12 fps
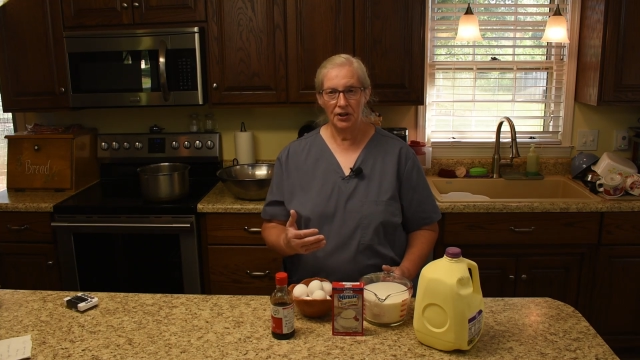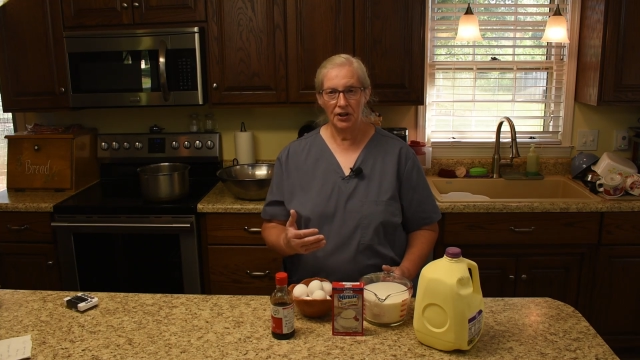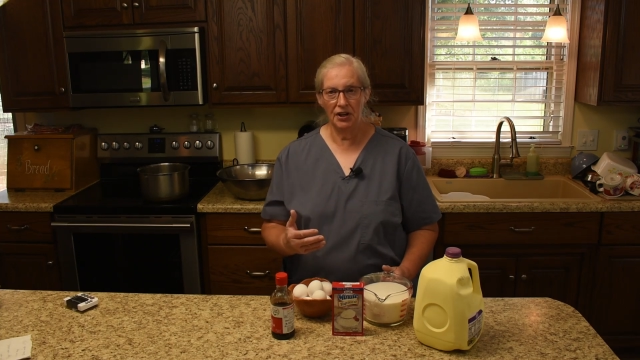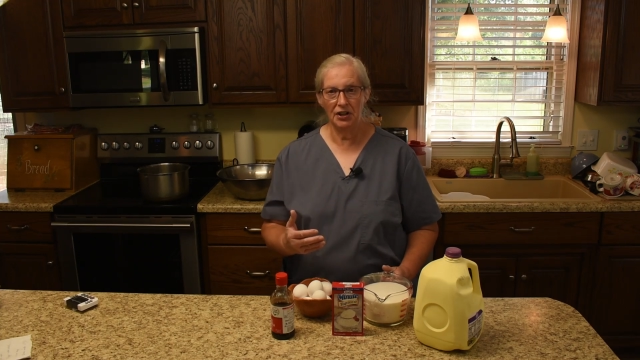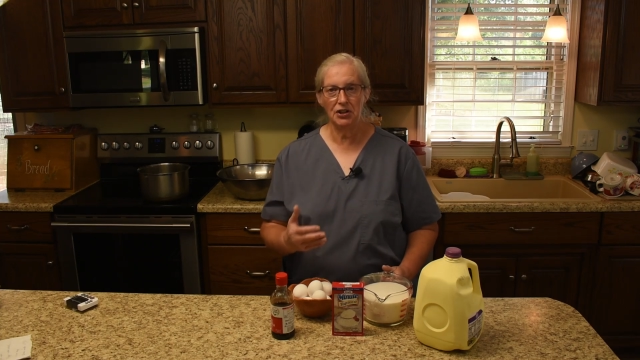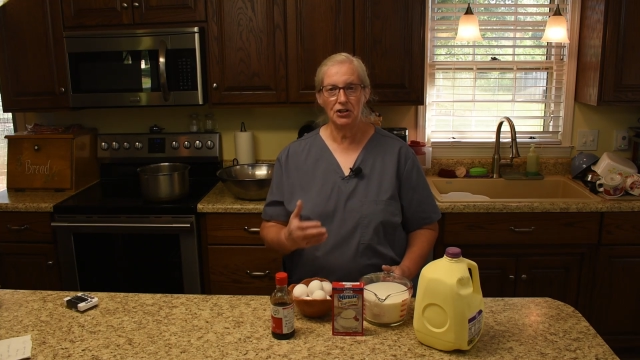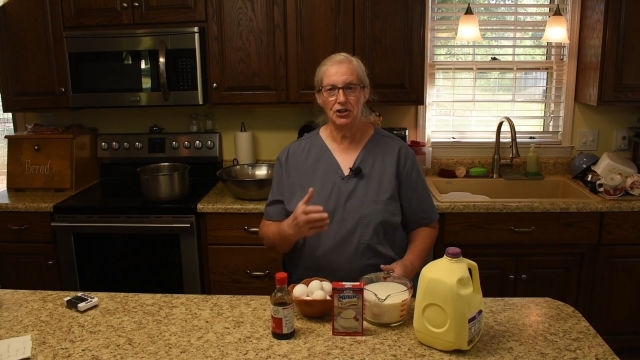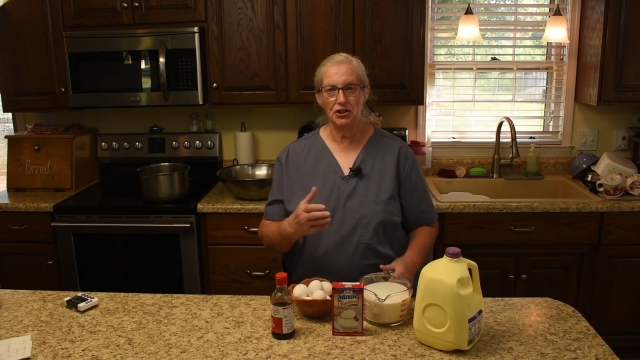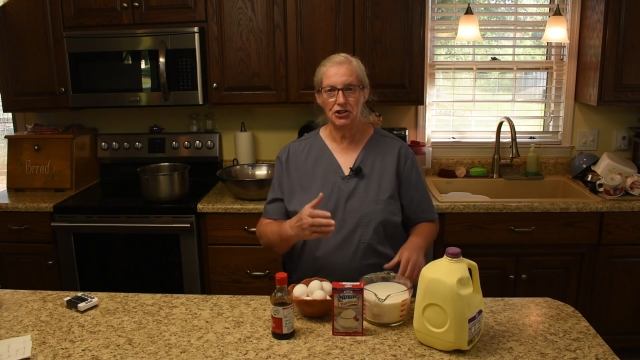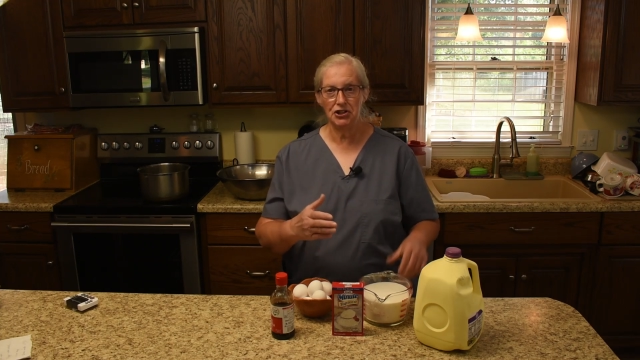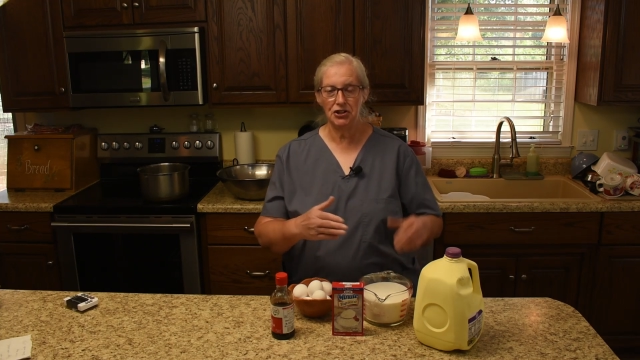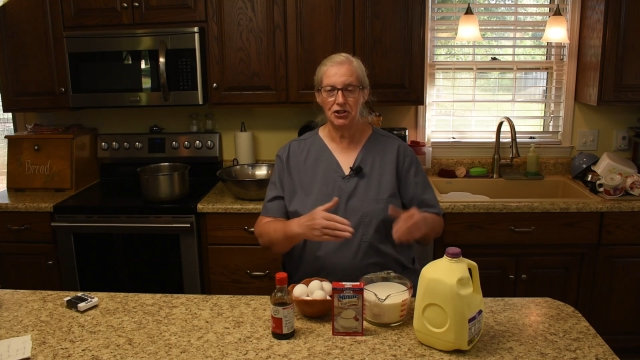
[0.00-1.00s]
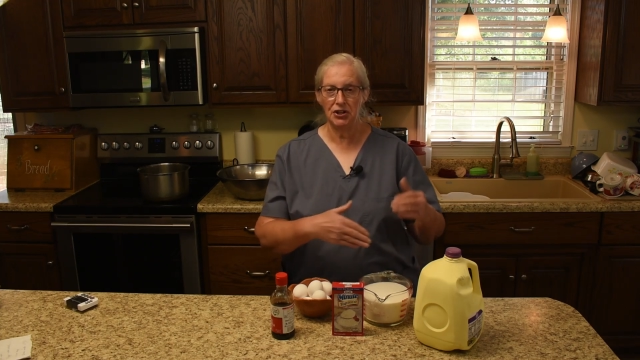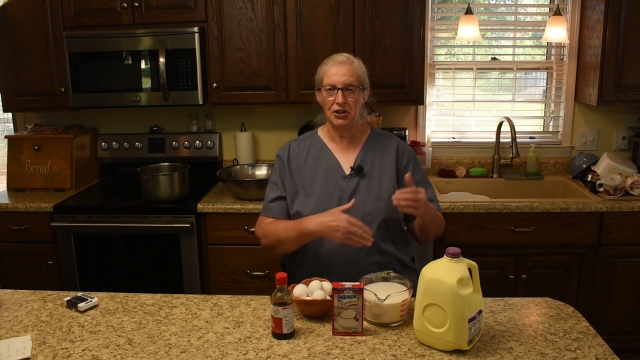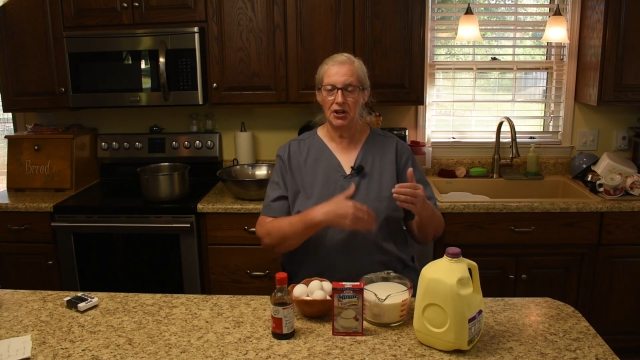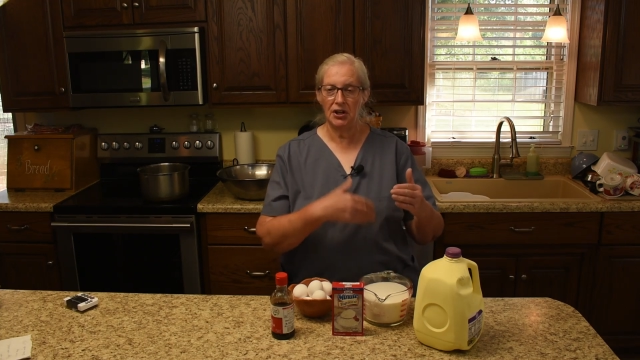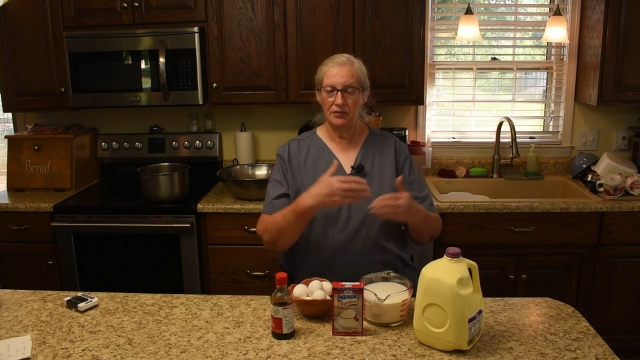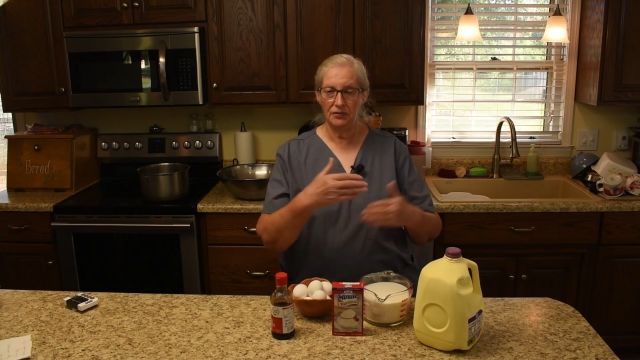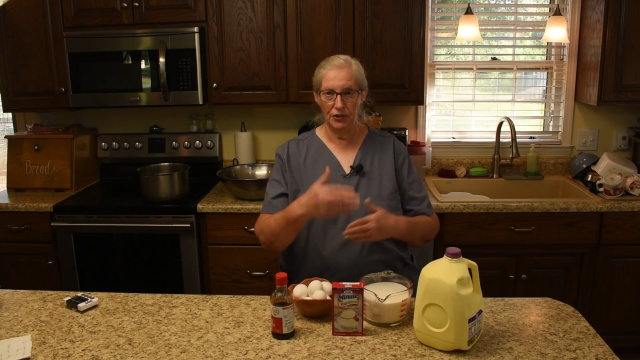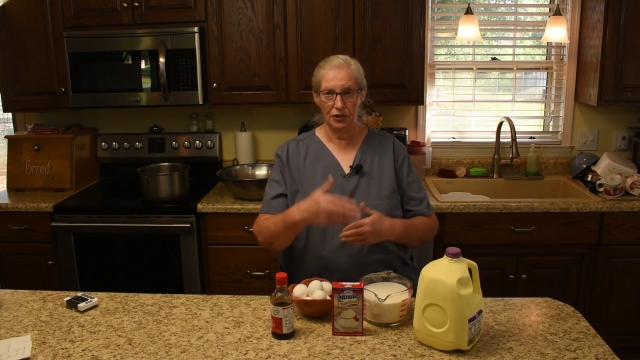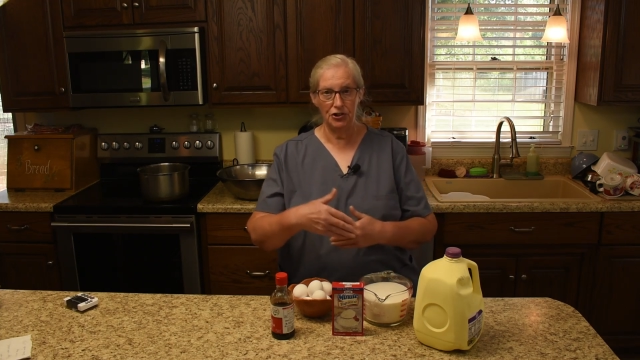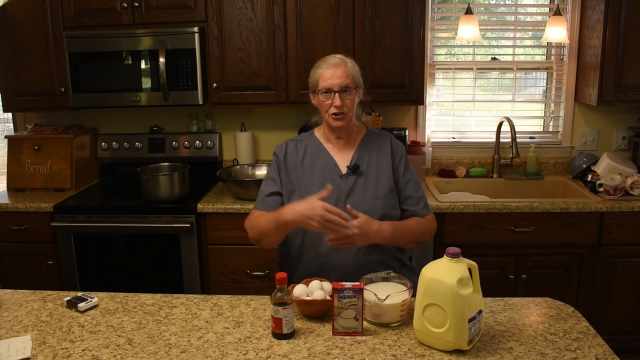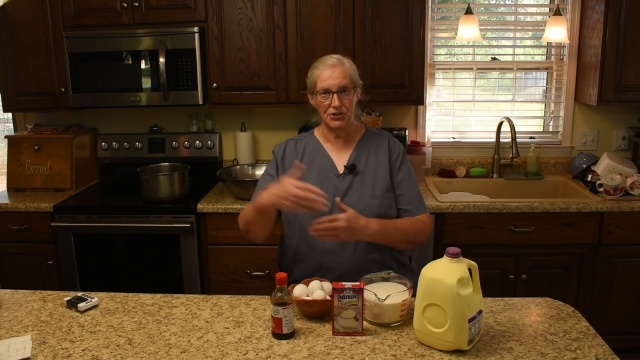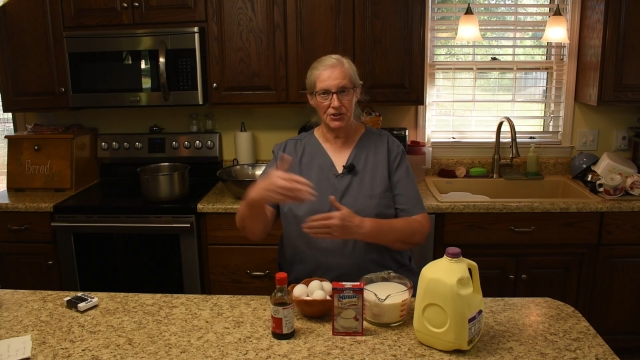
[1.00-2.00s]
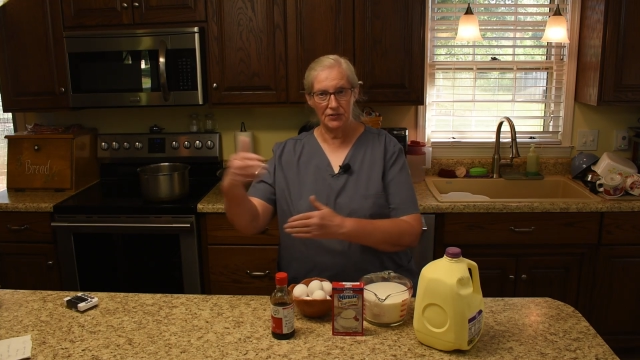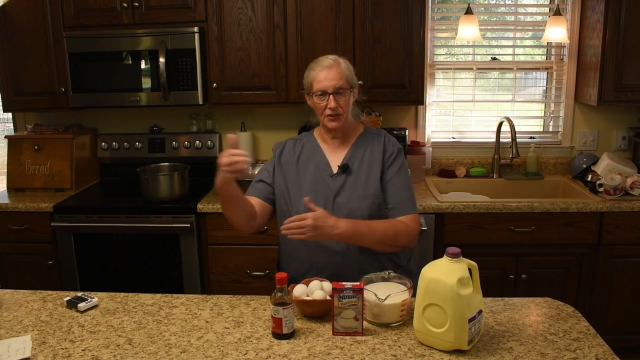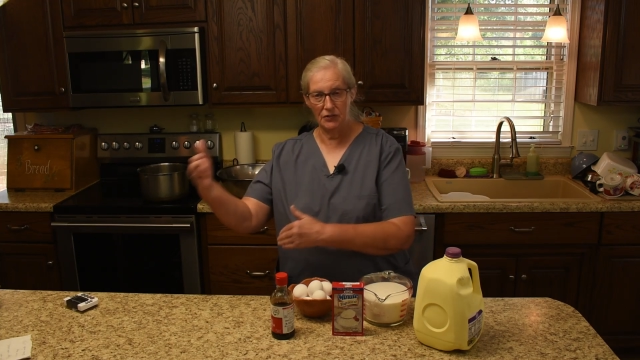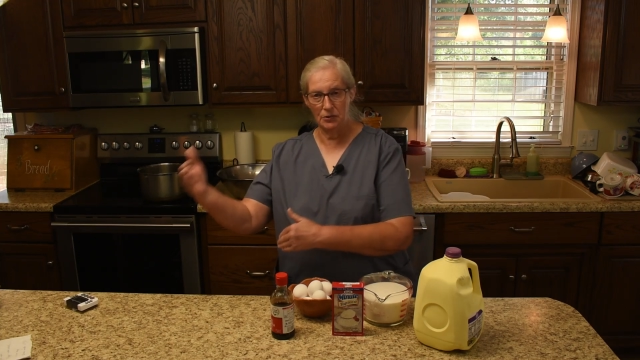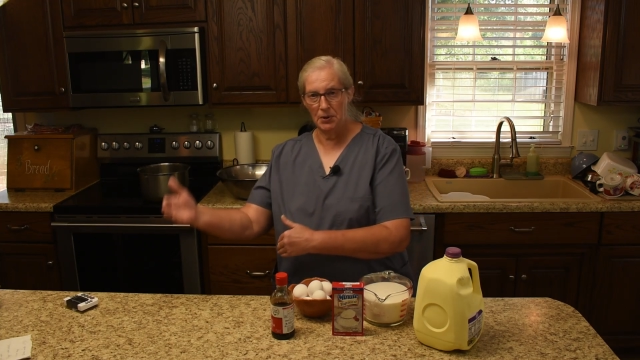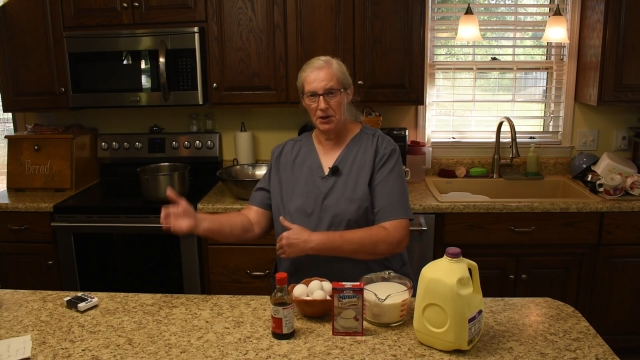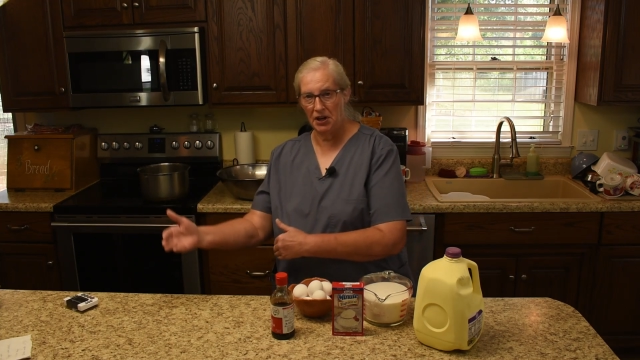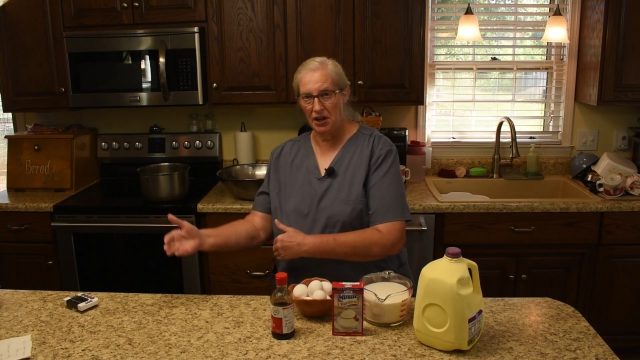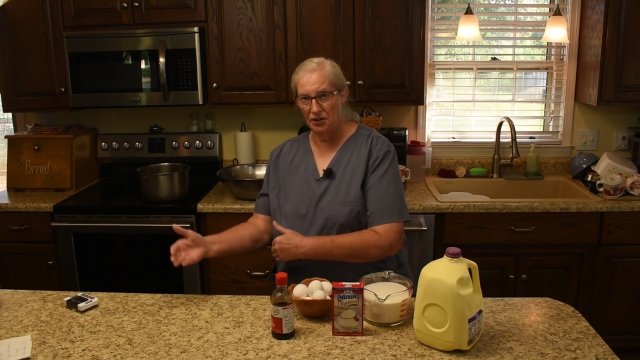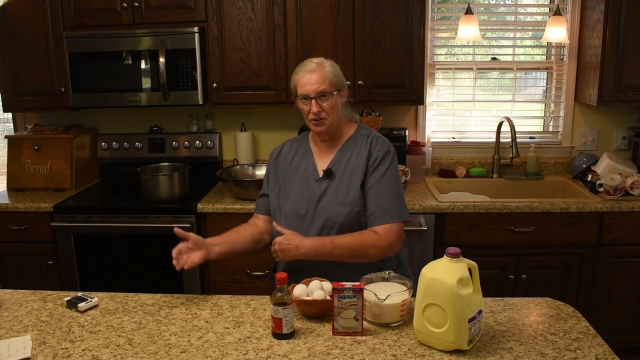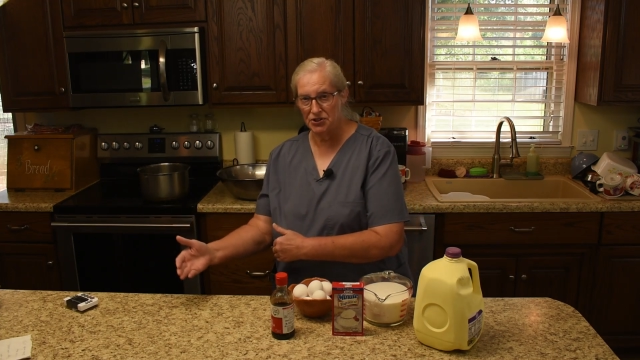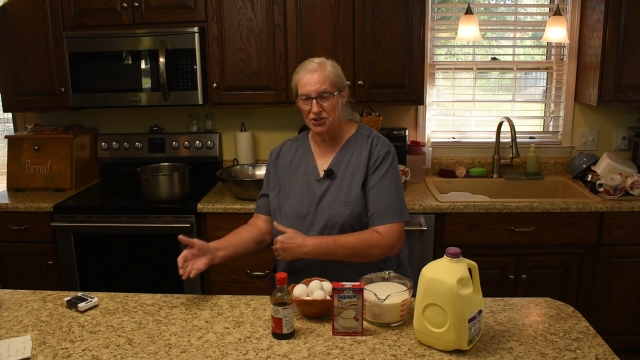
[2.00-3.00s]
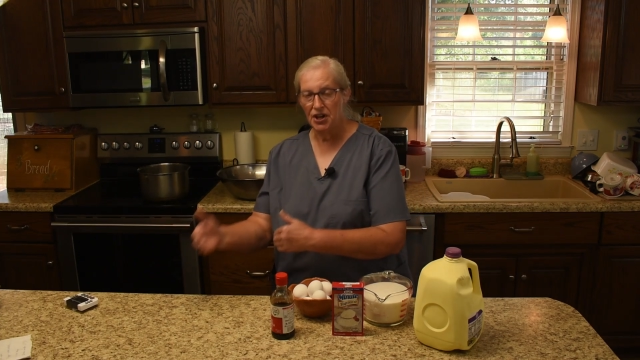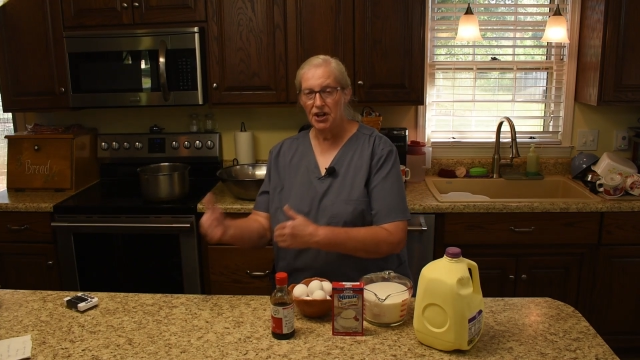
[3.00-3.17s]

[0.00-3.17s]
in addition to the food you serve everybody else,